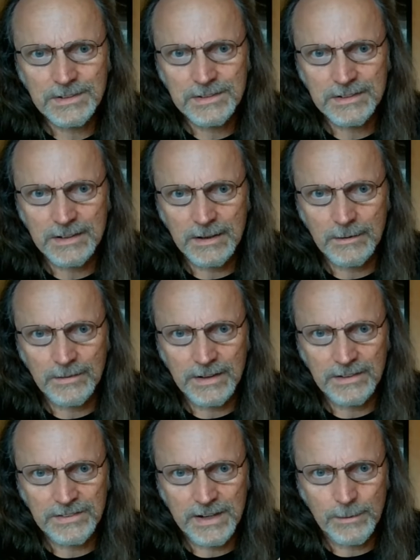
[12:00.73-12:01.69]
So
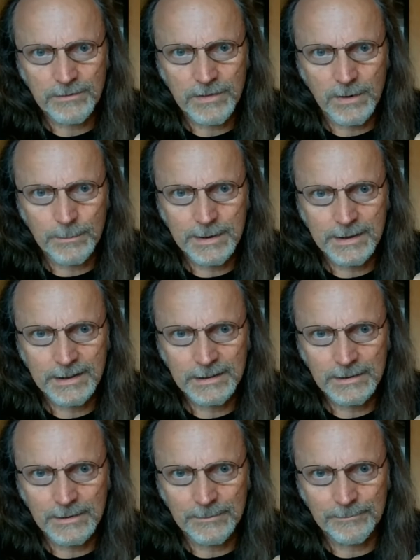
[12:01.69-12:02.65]
that's how I've got mine.
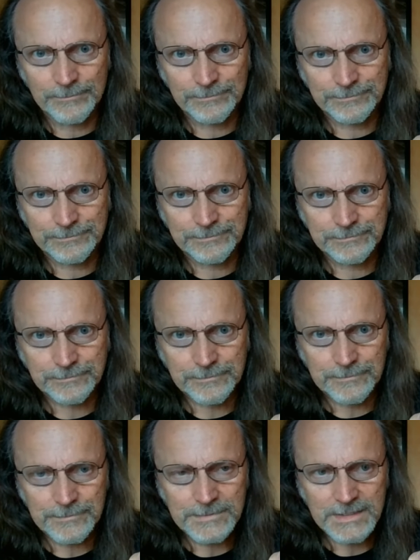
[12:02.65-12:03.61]
Look,
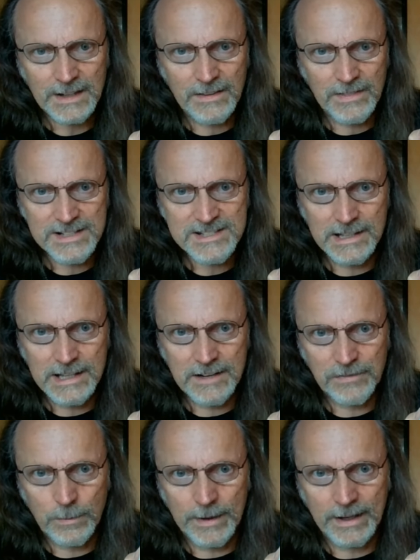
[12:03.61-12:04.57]
that's the
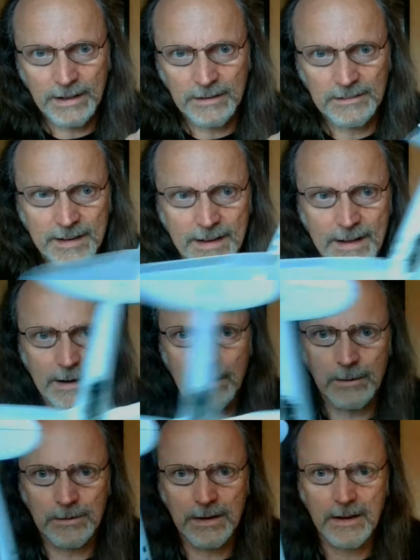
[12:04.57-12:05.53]
left wing
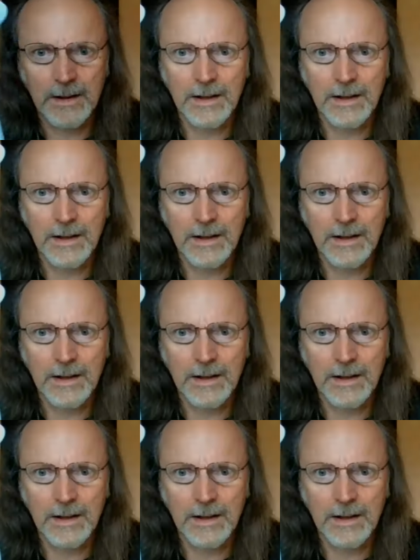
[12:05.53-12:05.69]
down.